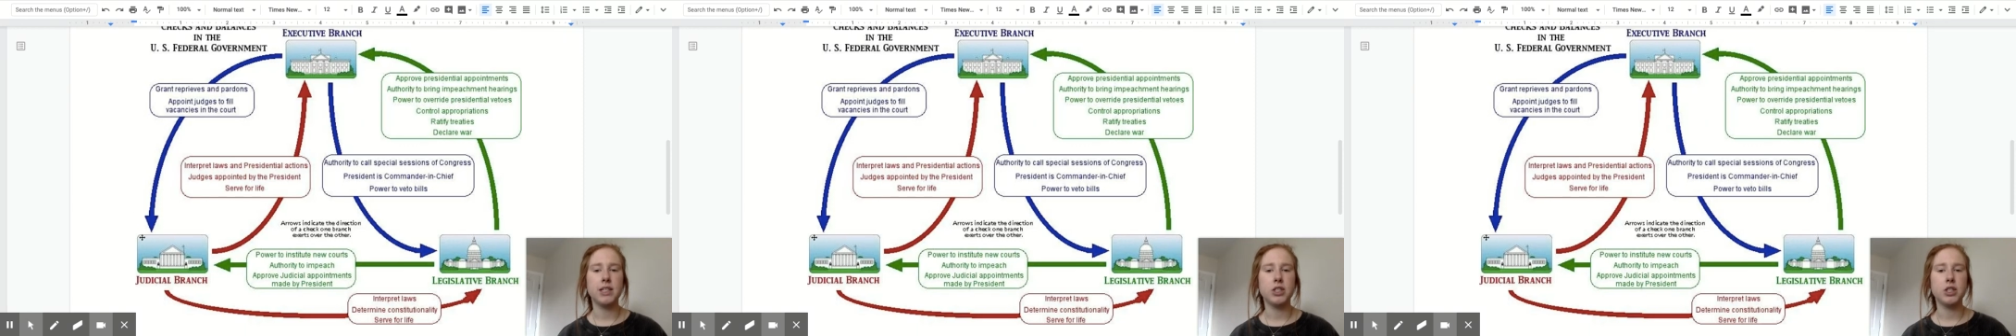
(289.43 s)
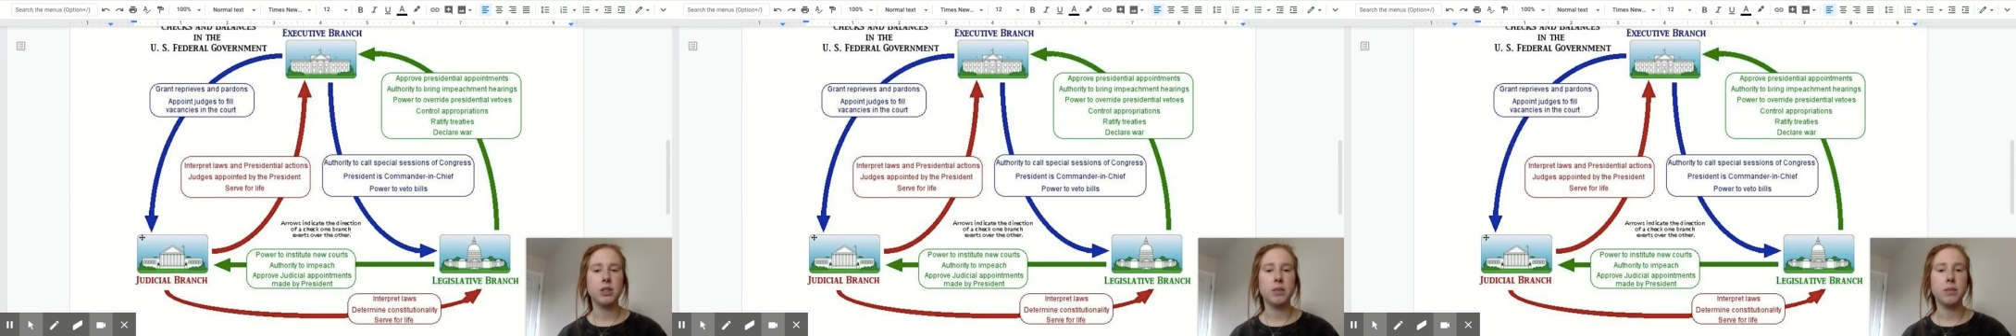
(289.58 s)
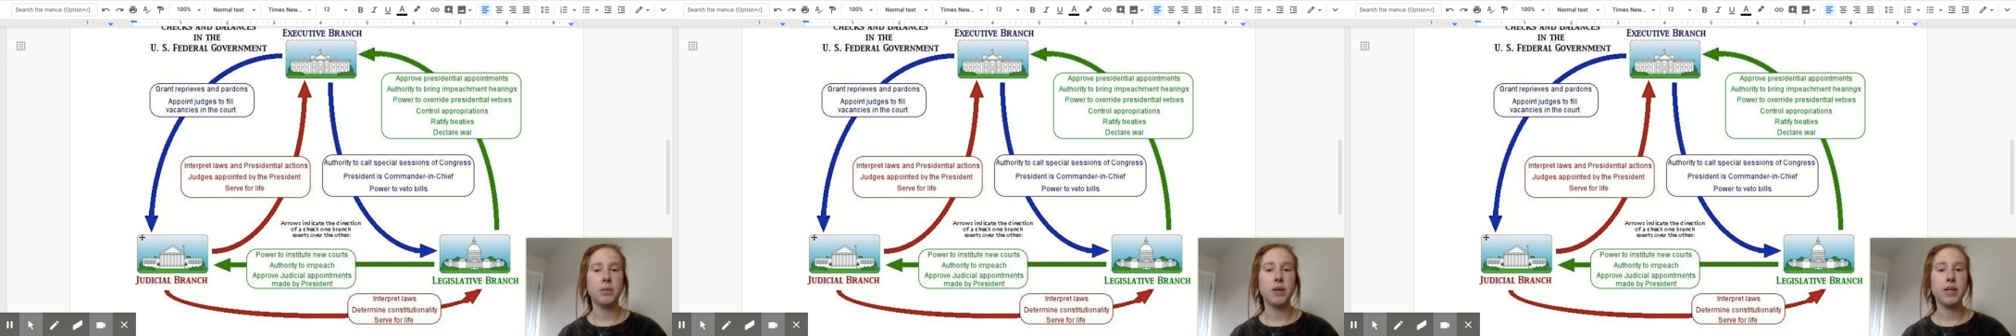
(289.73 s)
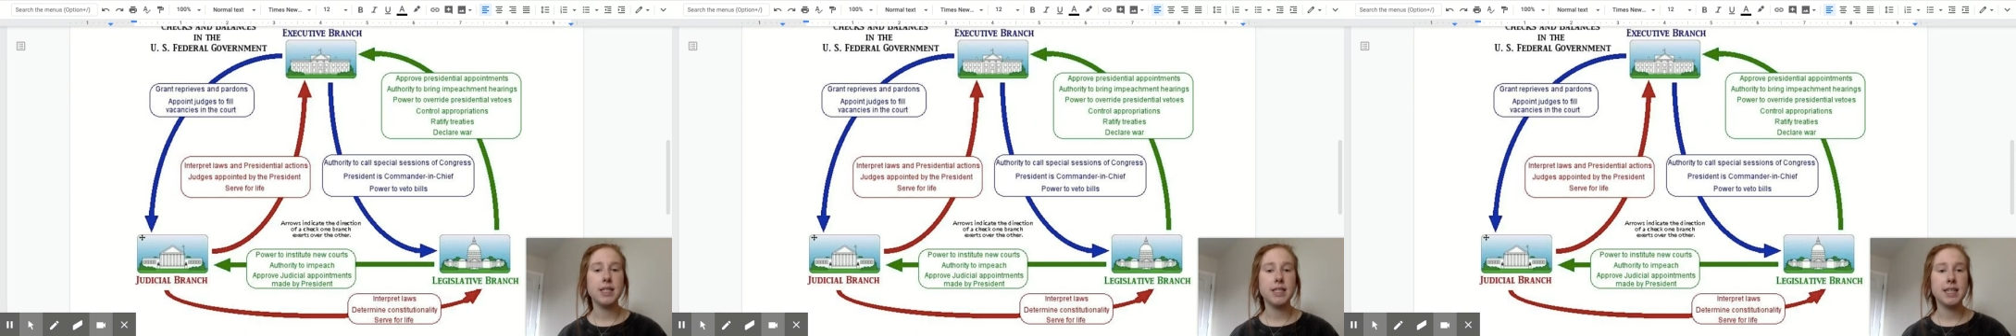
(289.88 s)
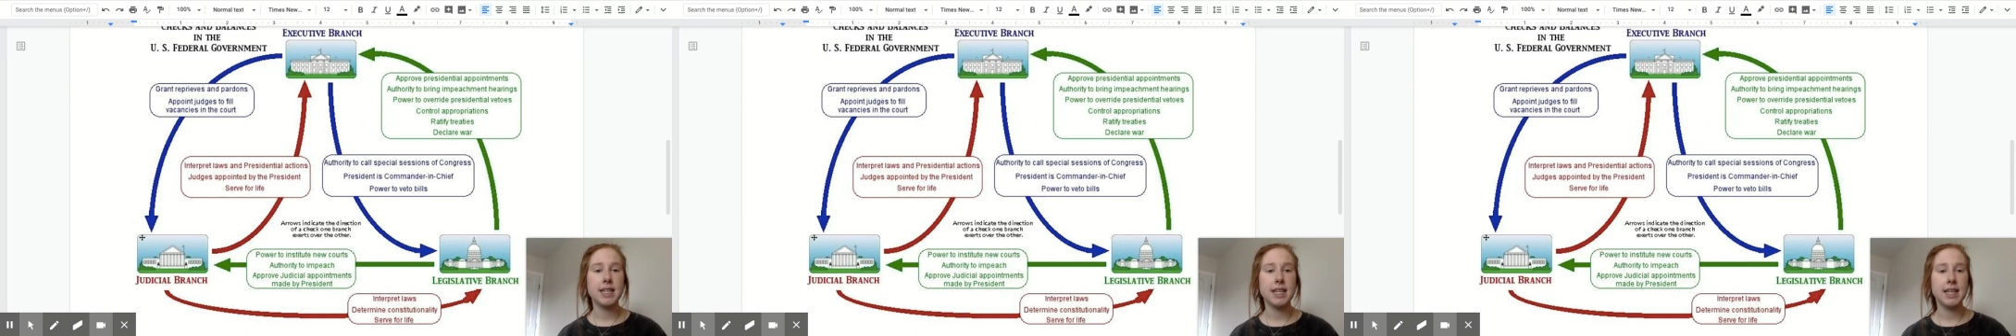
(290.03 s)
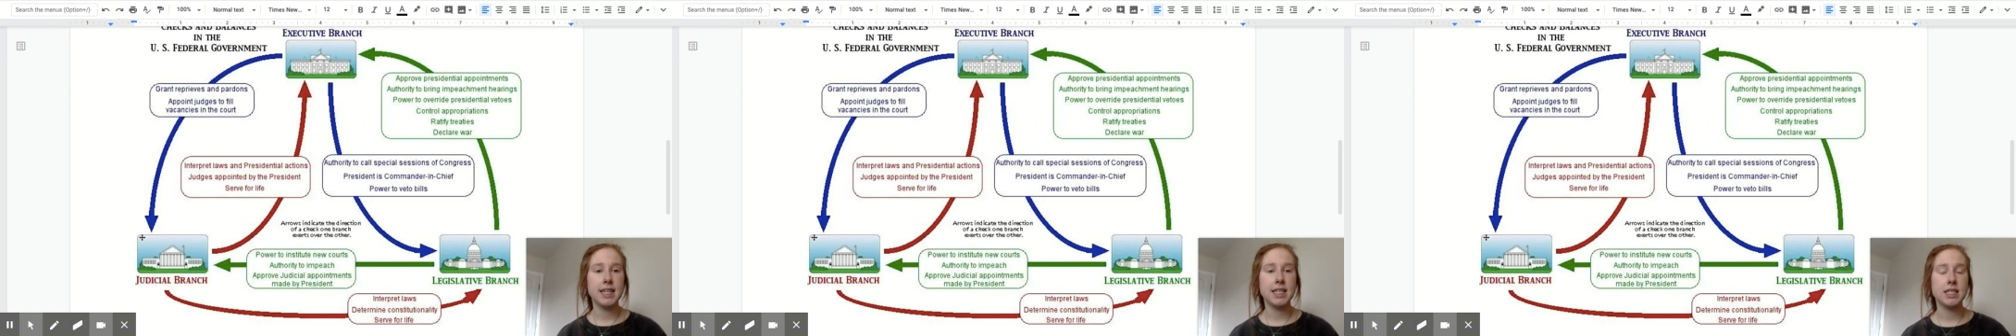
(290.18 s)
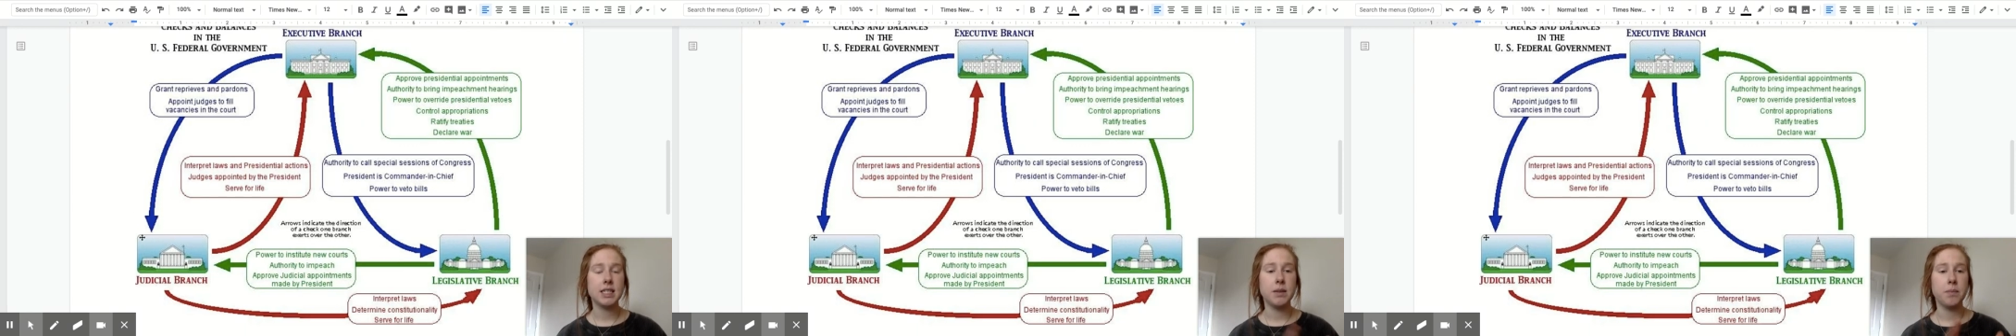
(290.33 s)
The president gets
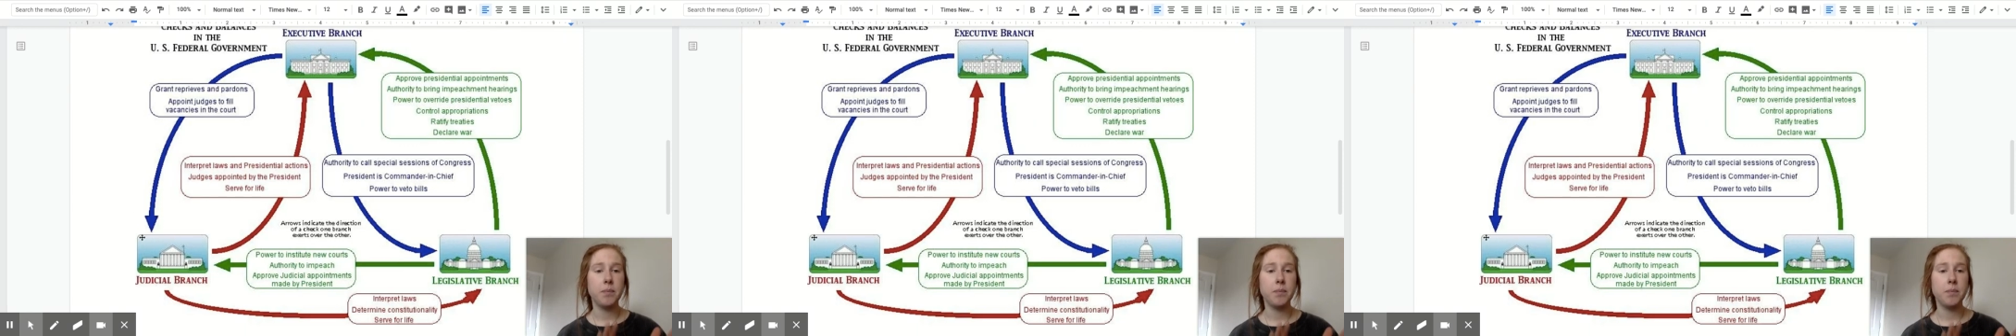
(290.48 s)
to